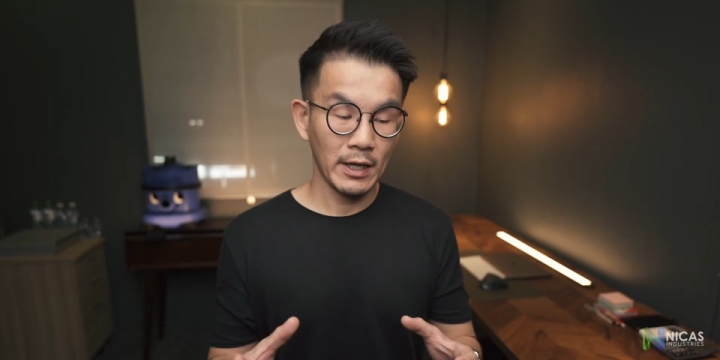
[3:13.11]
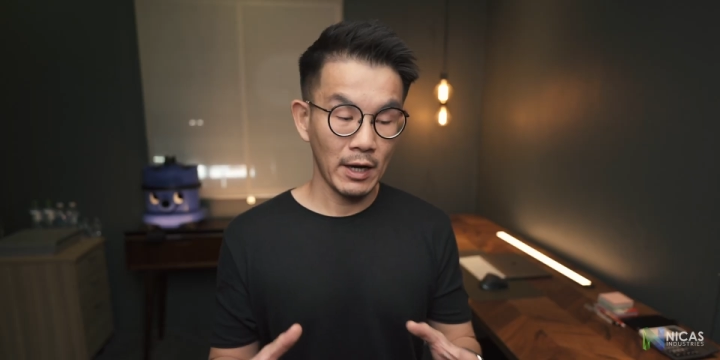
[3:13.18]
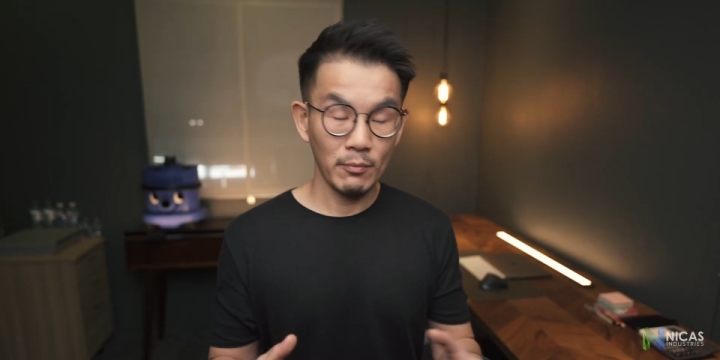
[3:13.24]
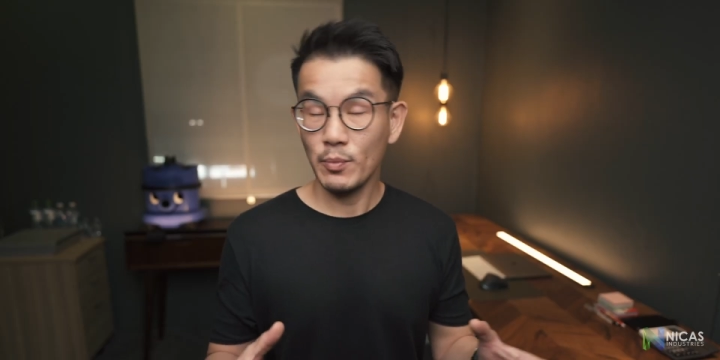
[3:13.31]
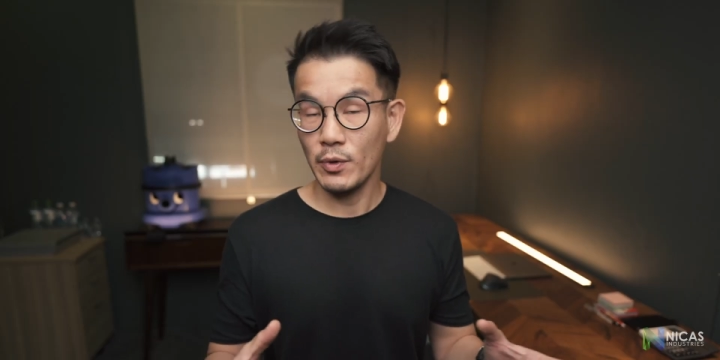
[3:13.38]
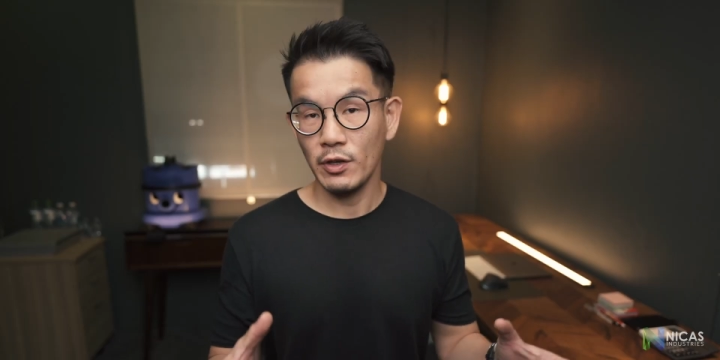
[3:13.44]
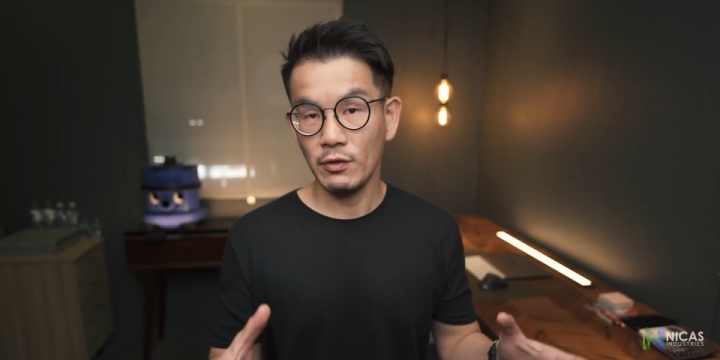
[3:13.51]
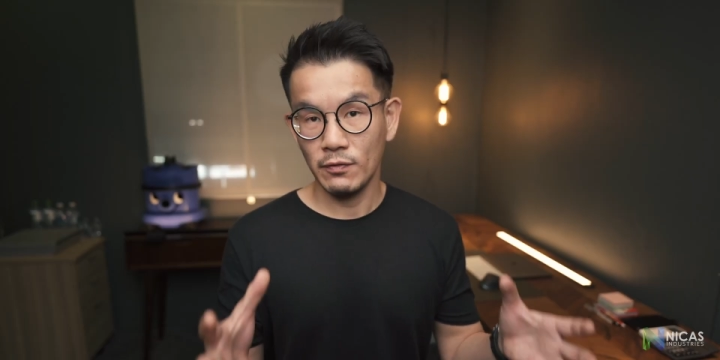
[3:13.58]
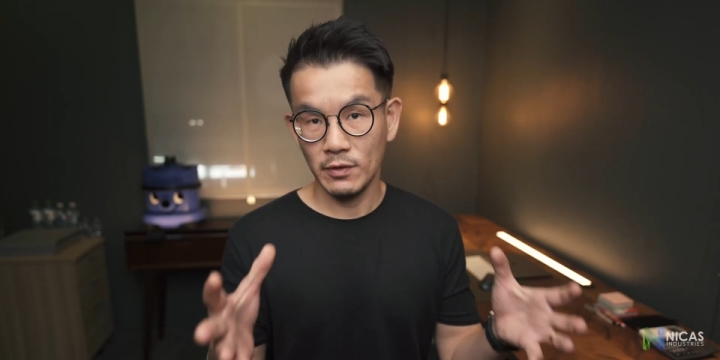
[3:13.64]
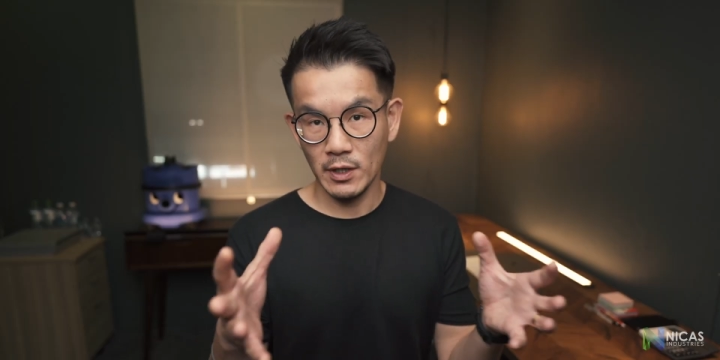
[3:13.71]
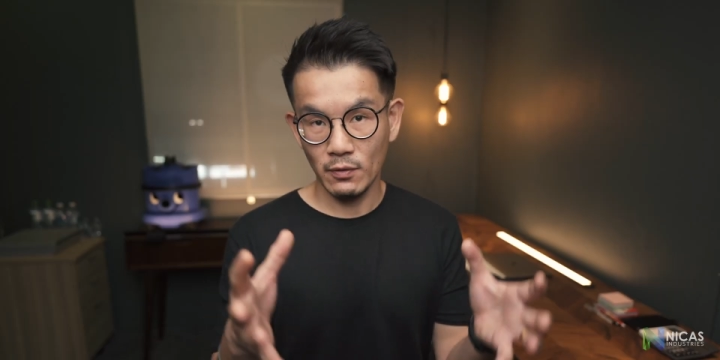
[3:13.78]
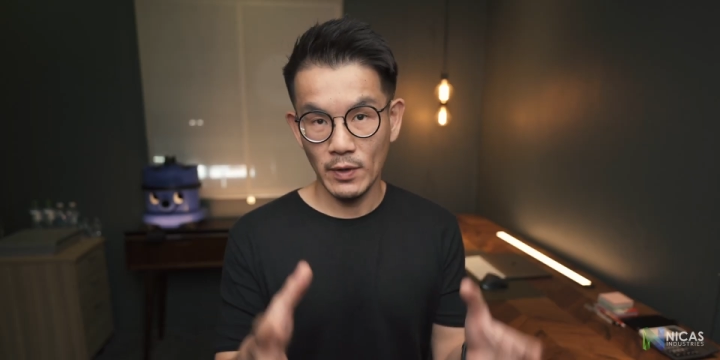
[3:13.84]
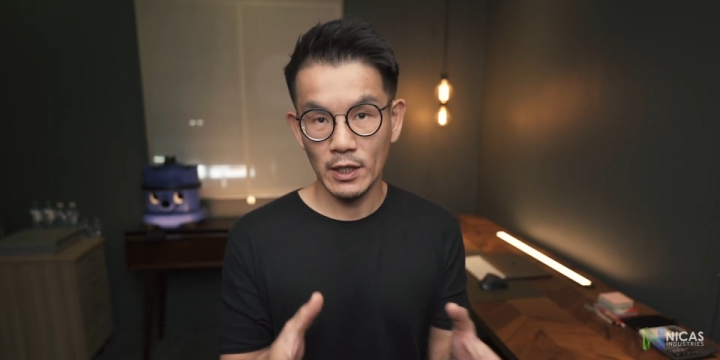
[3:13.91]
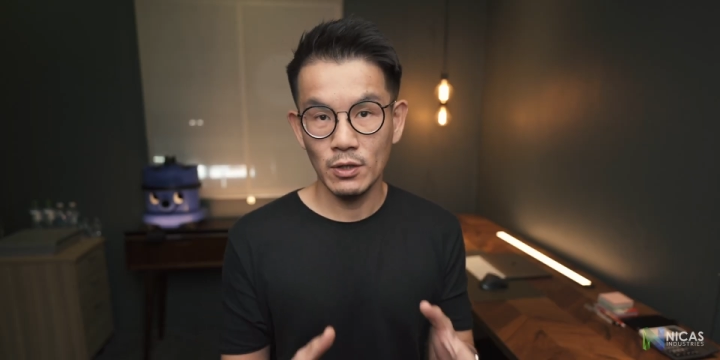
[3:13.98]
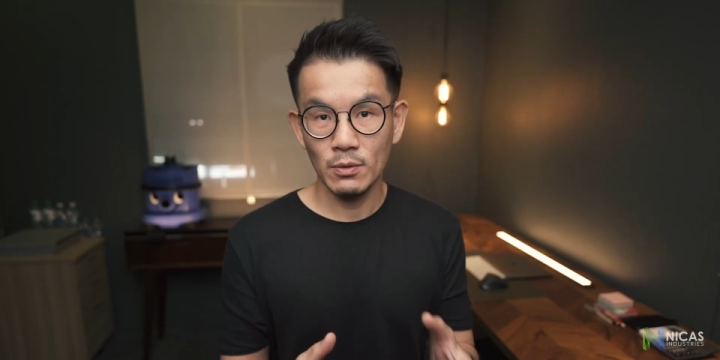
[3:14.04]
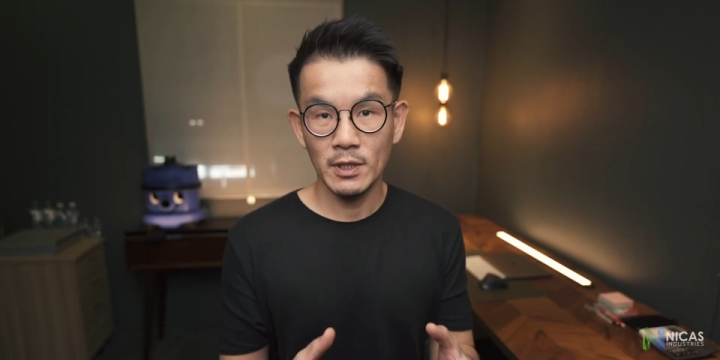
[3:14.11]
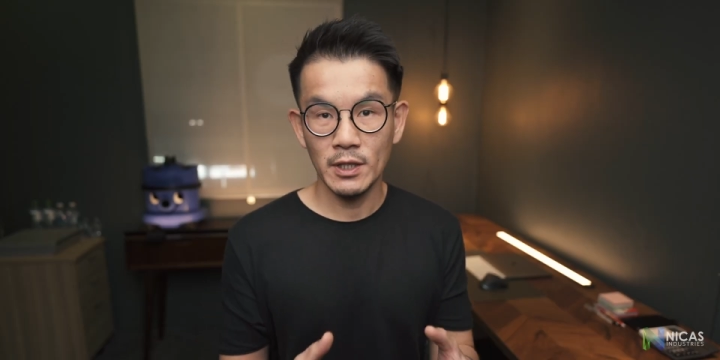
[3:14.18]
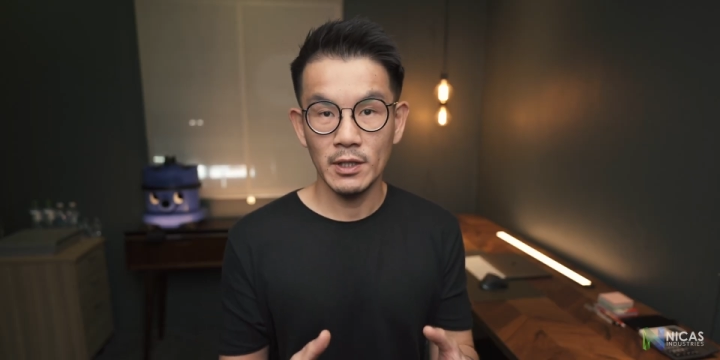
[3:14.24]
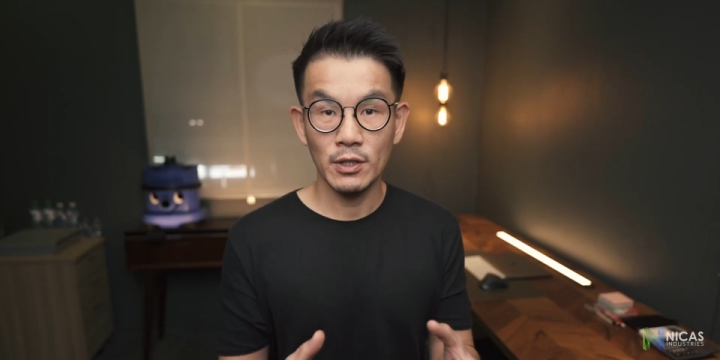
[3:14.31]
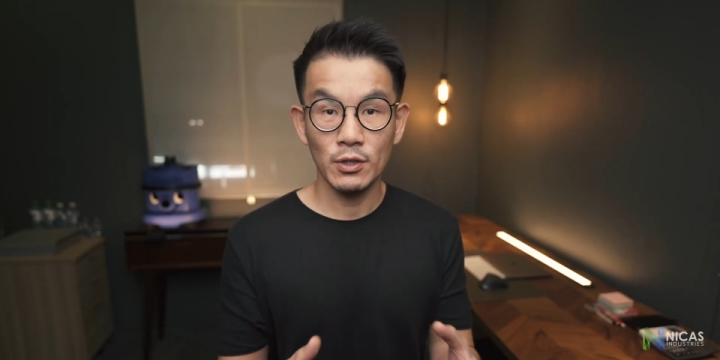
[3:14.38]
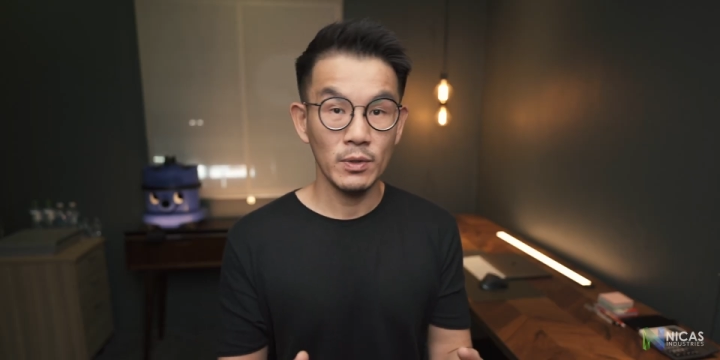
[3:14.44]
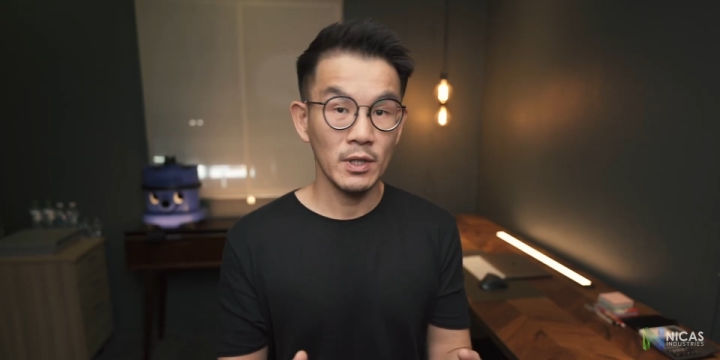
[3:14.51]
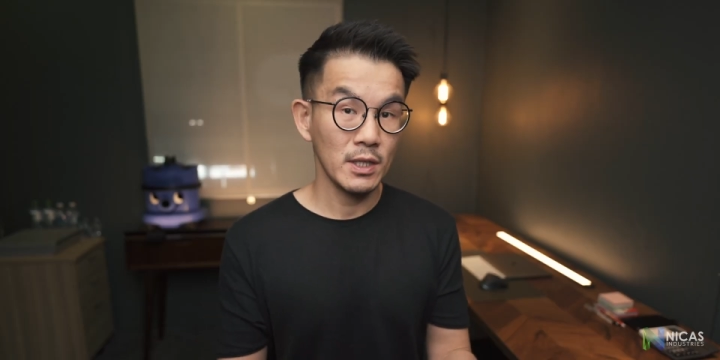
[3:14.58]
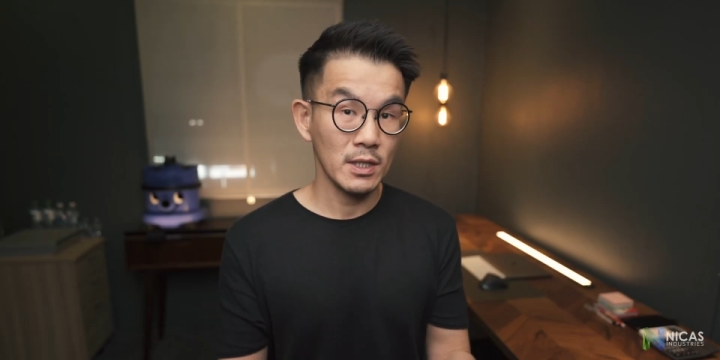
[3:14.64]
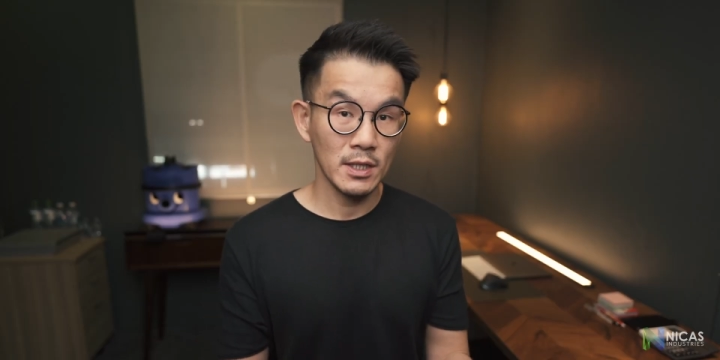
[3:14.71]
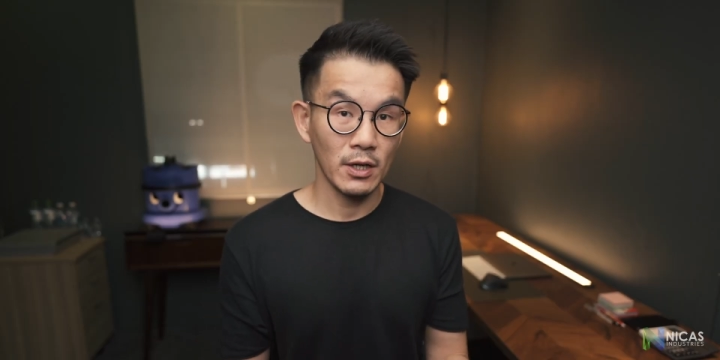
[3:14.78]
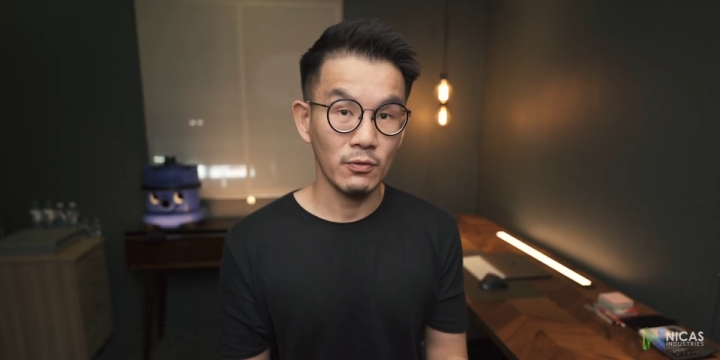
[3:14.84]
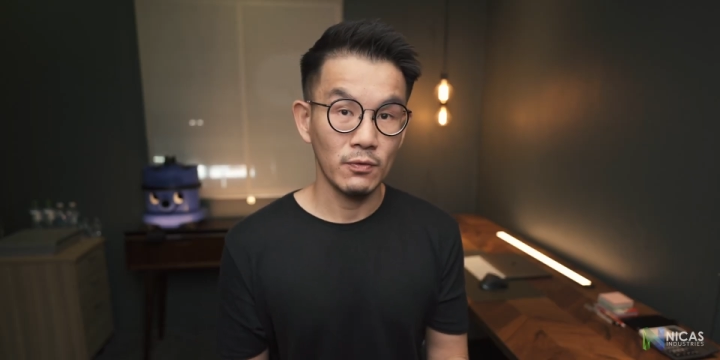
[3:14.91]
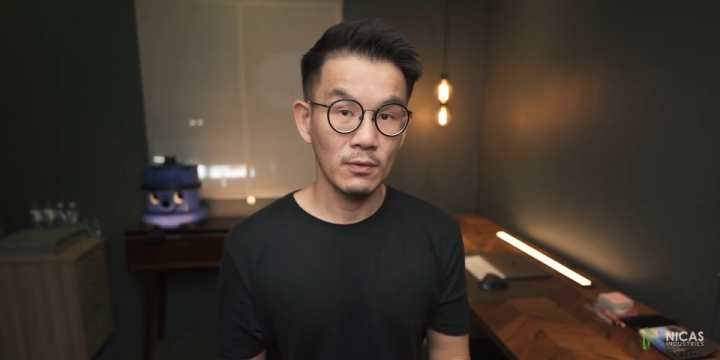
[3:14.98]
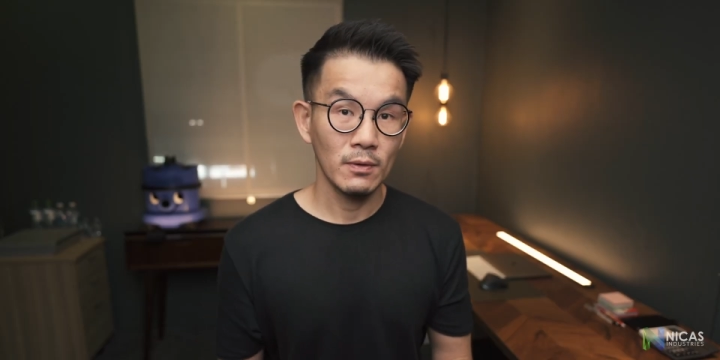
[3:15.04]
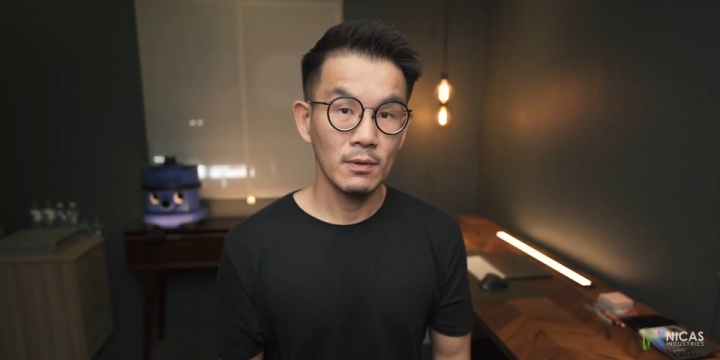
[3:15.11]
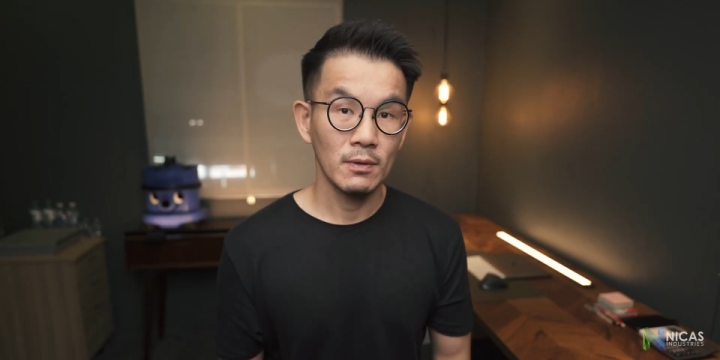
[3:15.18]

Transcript: come with the vacuum cleaner unit itself.